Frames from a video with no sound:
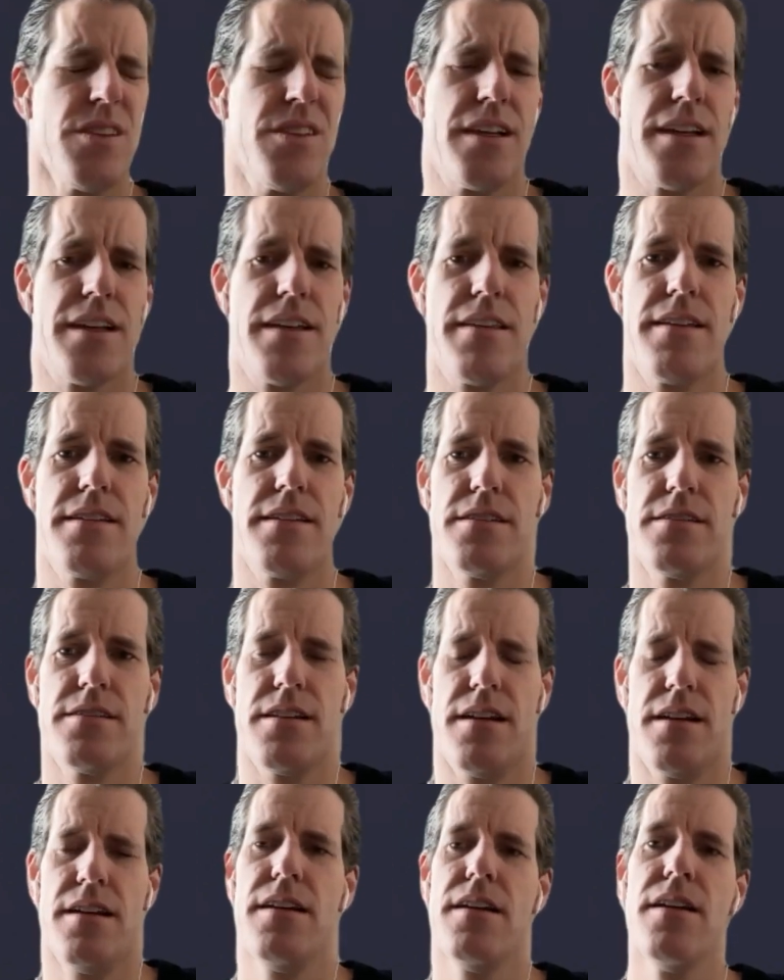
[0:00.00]
like this is
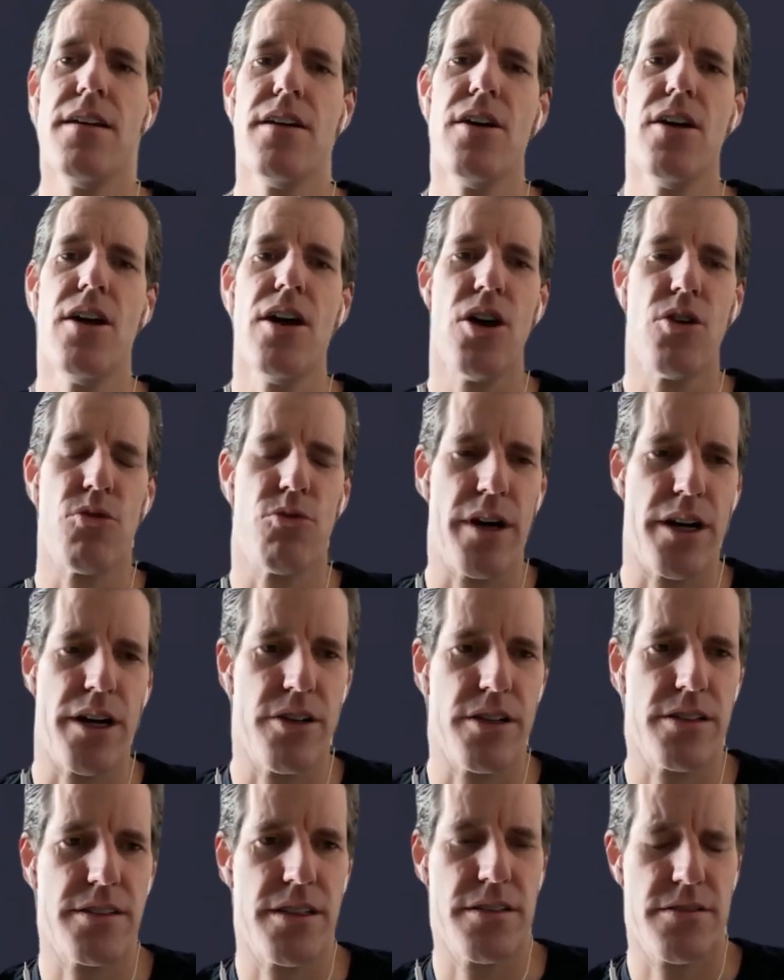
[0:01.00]
a
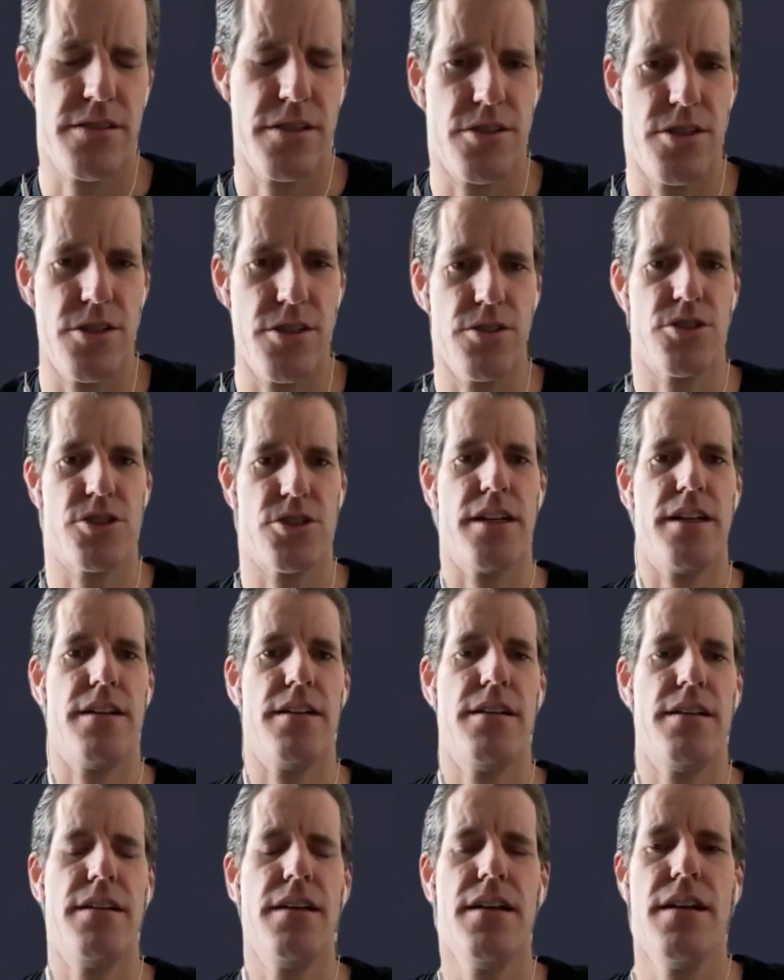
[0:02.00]
rigorous
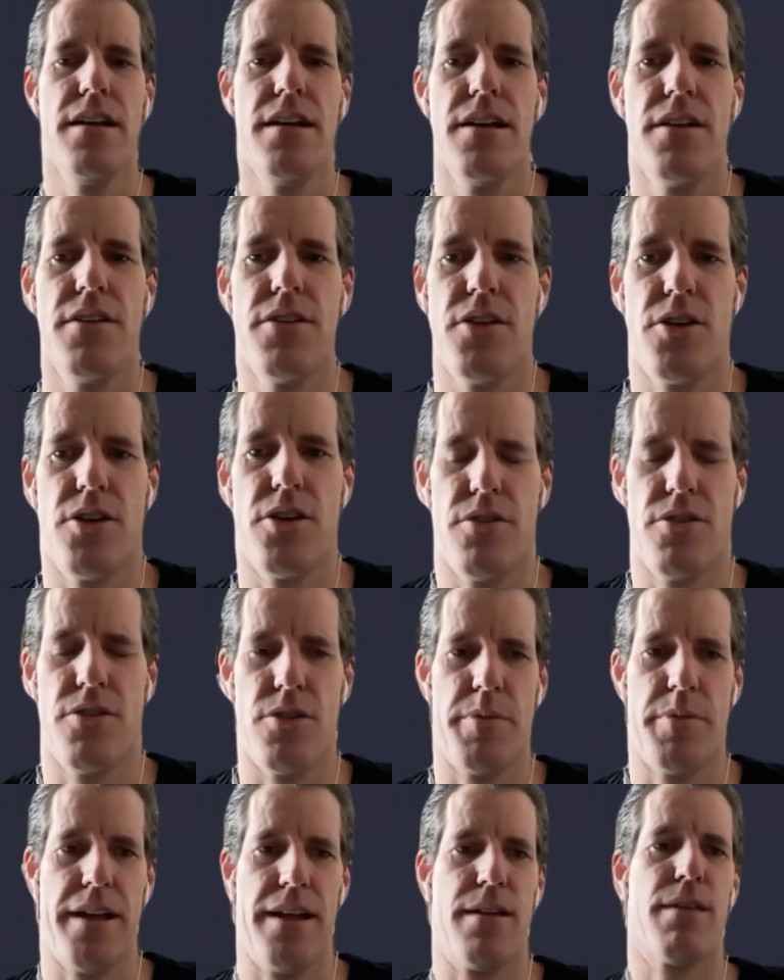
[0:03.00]
institution they're
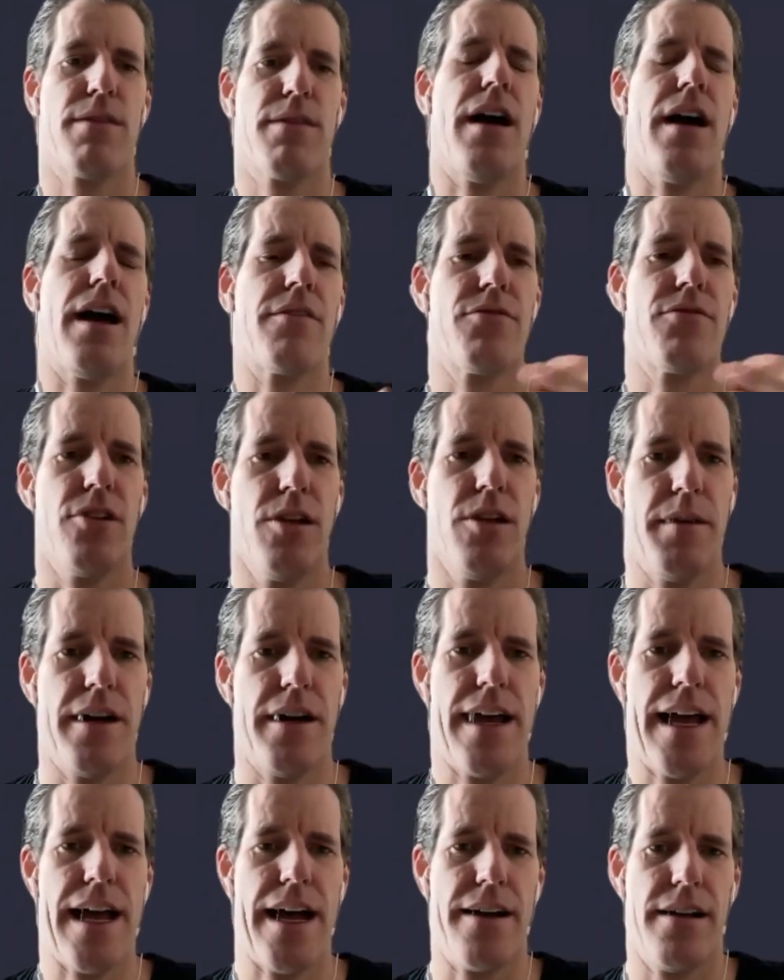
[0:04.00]
they're being thoughtful
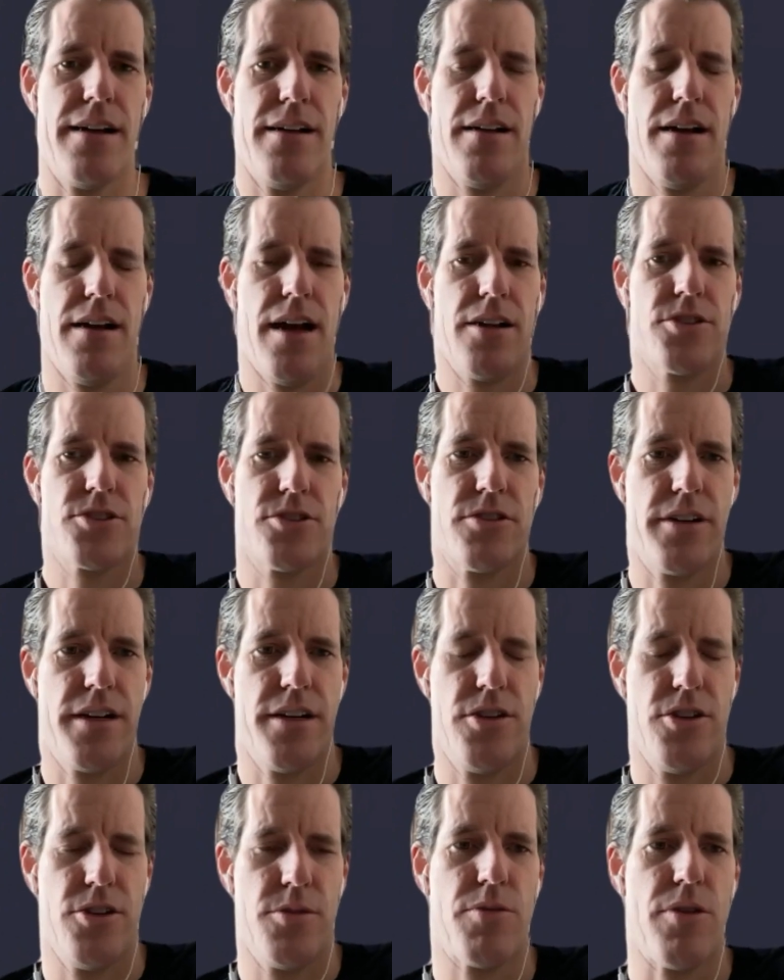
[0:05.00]
about how to usher
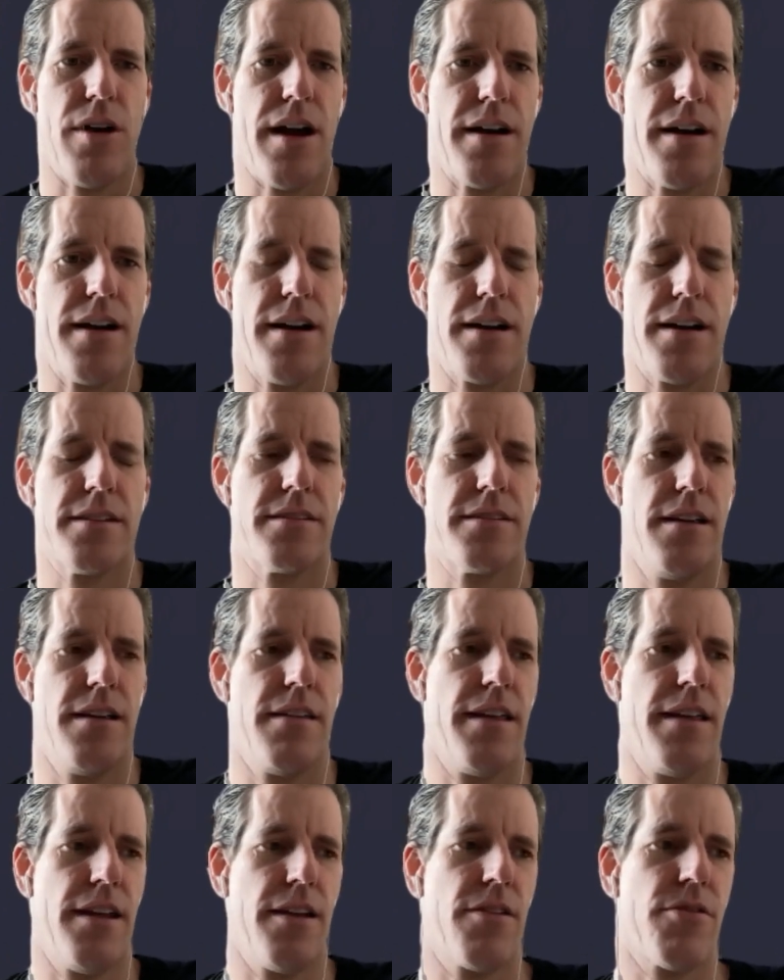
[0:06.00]
in new products
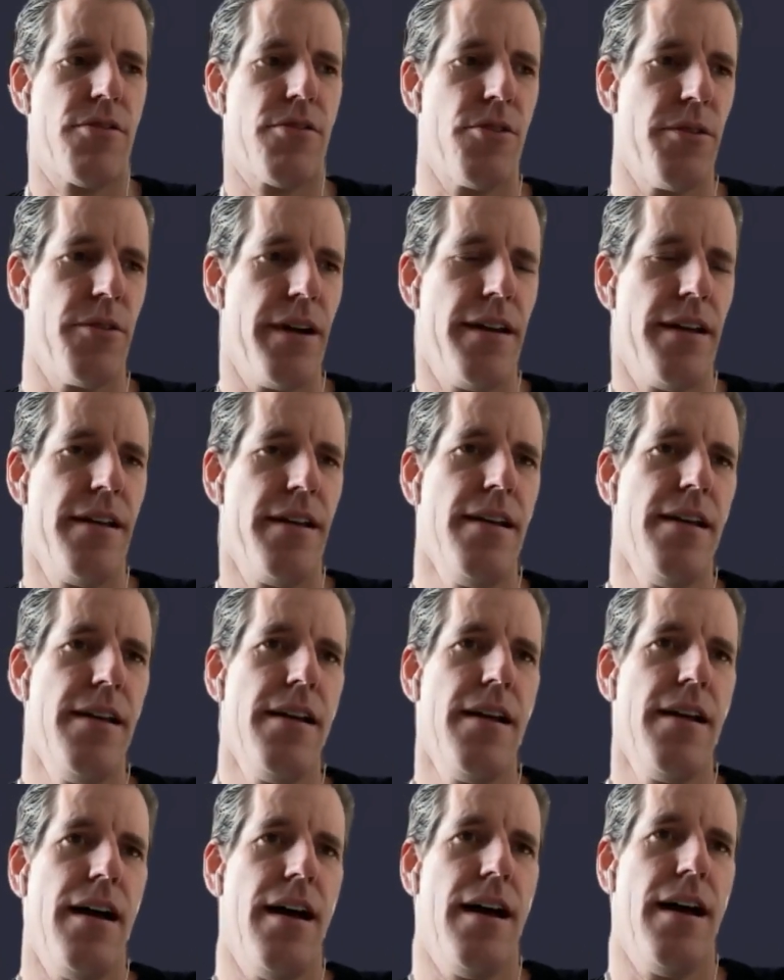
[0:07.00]
and think through it
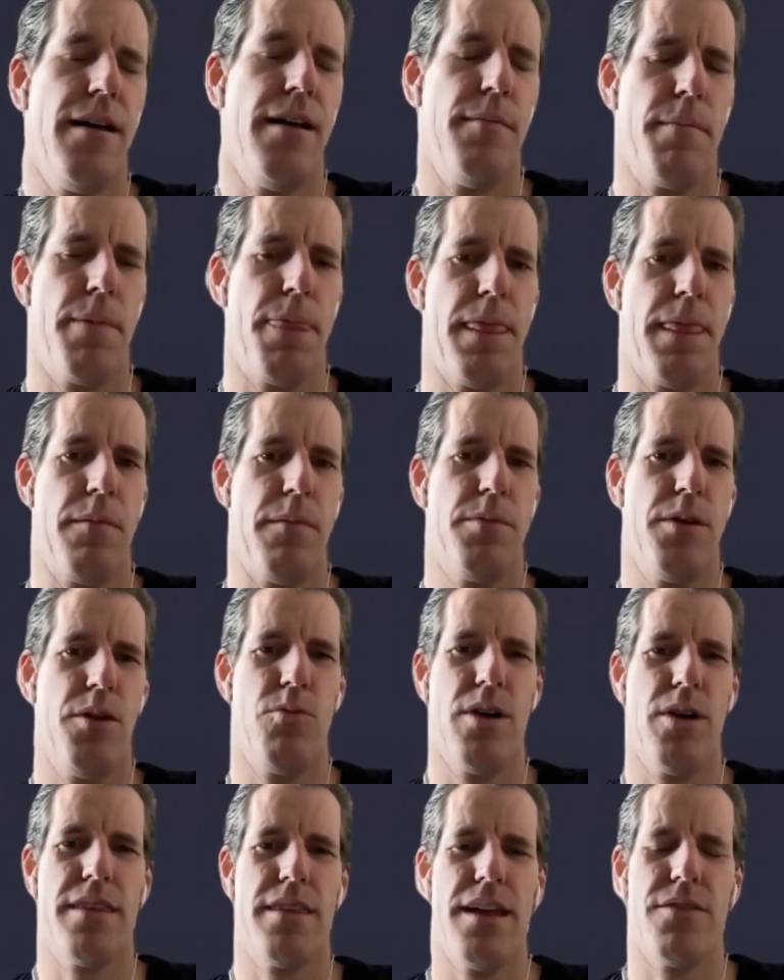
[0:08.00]
um, but
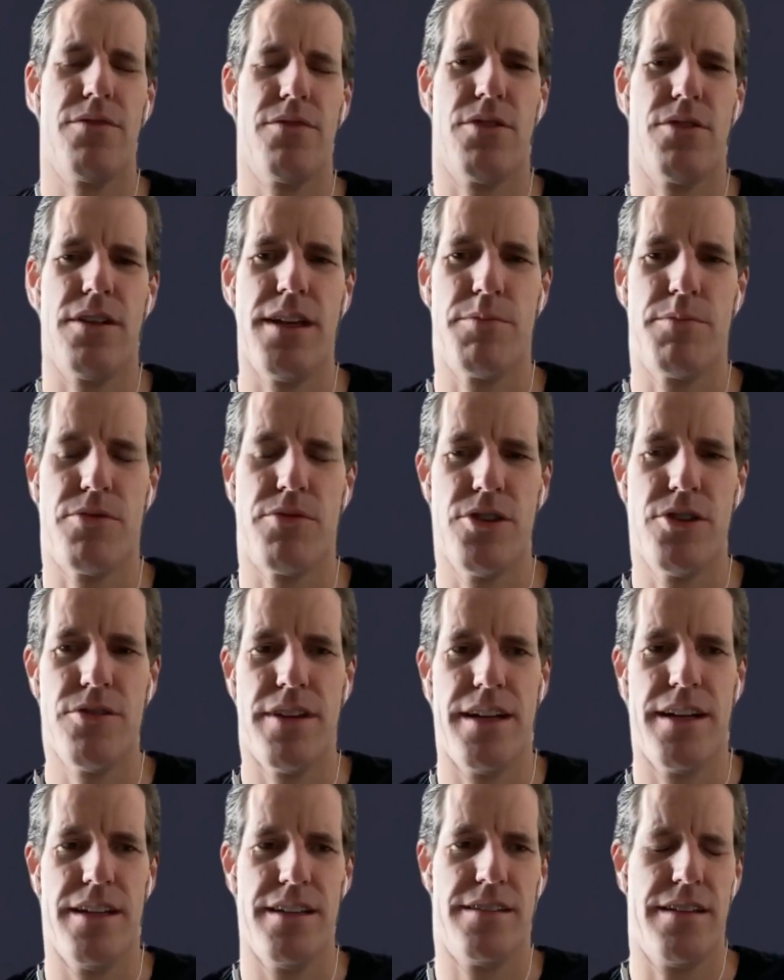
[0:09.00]
what they've really
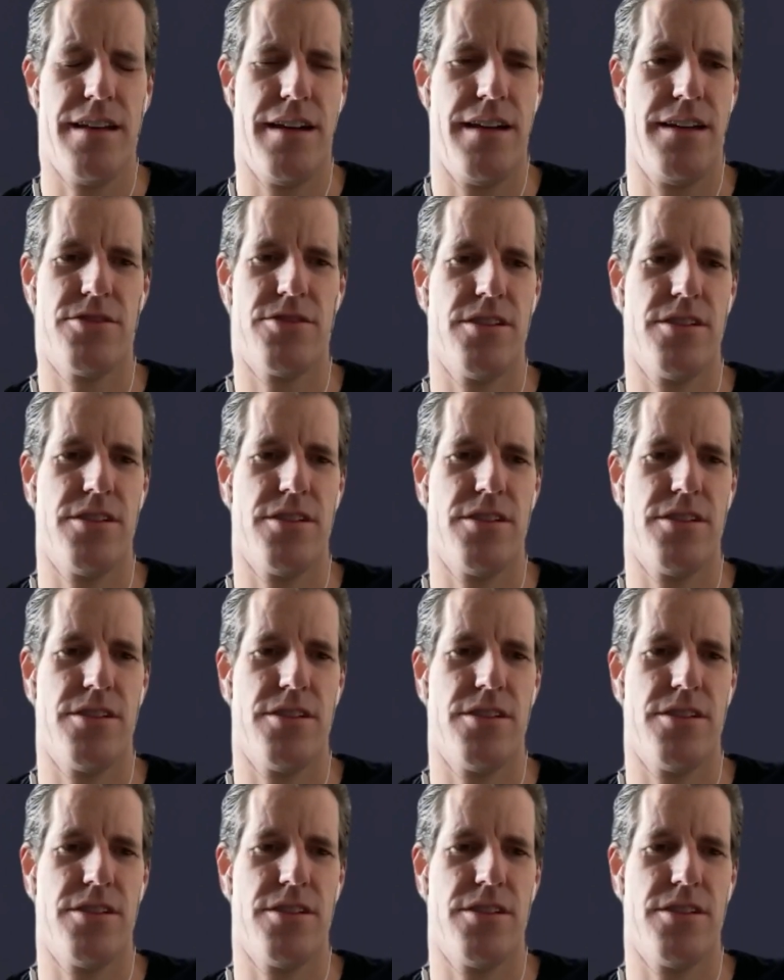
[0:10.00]
proven is that it's